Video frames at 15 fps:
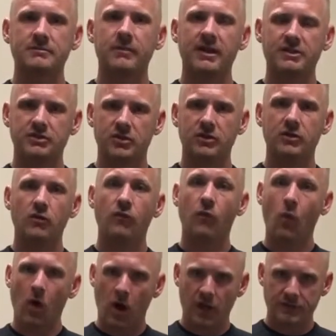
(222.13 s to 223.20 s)
Make sure you
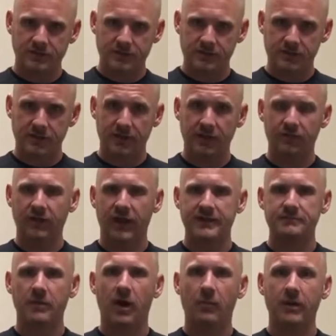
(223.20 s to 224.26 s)
watch the advanced
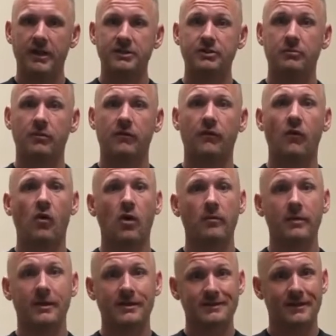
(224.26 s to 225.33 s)
palpation before,
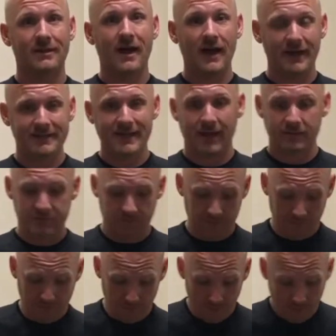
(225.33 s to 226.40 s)
because a lot of times
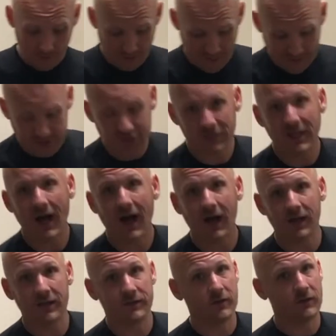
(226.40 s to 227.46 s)
people aren't actually on
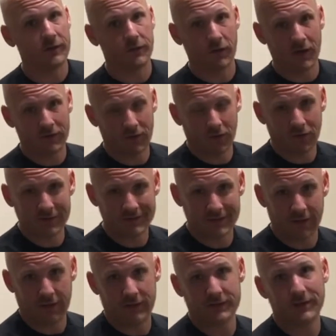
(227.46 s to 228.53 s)
it. They're either on the
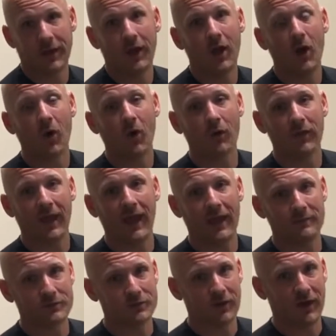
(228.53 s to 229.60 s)
gracilis or the
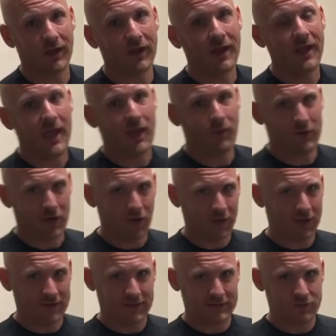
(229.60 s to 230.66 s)
hamstring, and when you don't
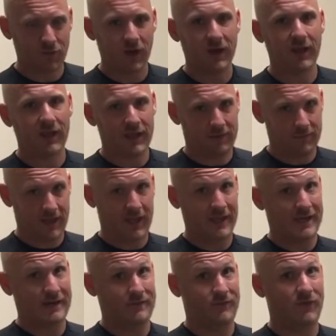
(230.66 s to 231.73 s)
get this right, it can make
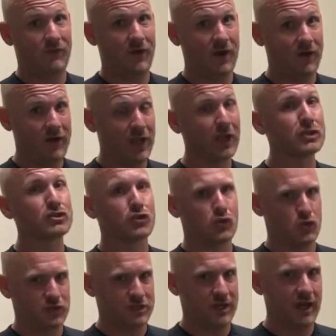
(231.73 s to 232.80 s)
it very
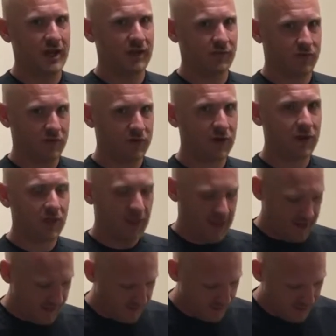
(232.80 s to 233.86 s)
excruciating for your client.